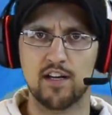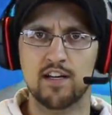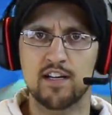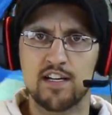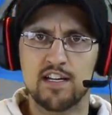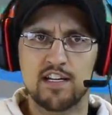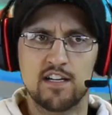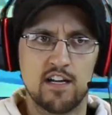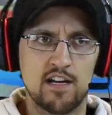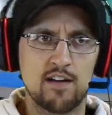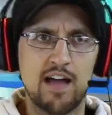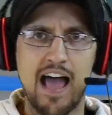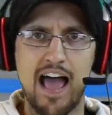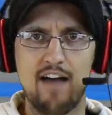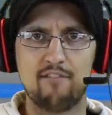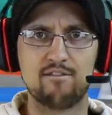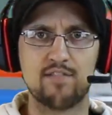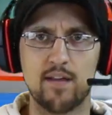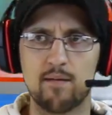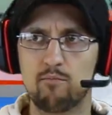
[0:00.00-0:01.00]
to
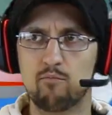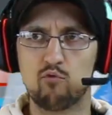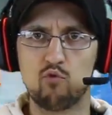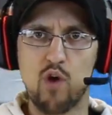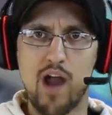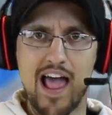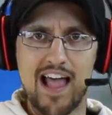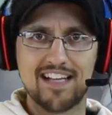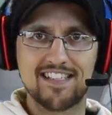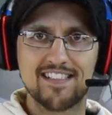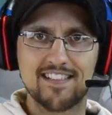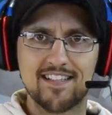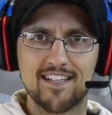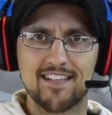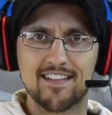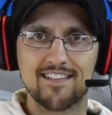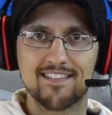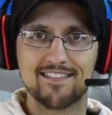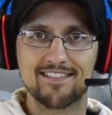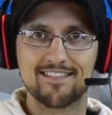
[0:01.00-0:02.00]
have them
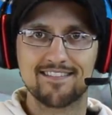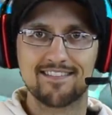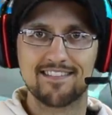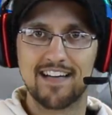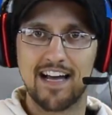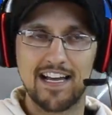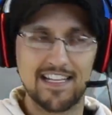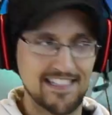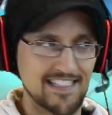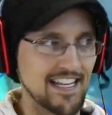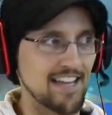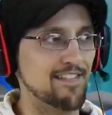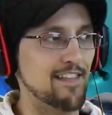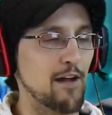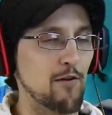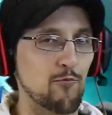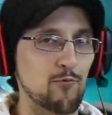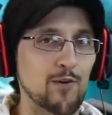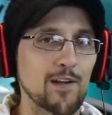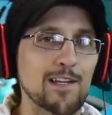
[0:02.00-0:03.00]
rest. I said
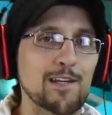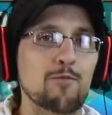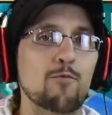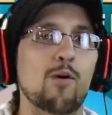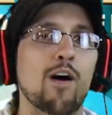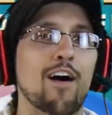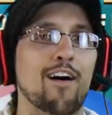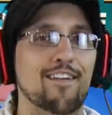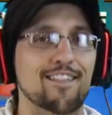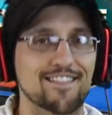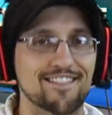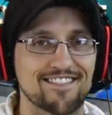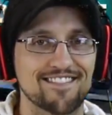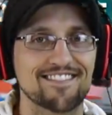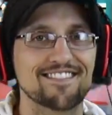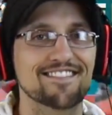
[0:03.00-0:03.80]
that really well.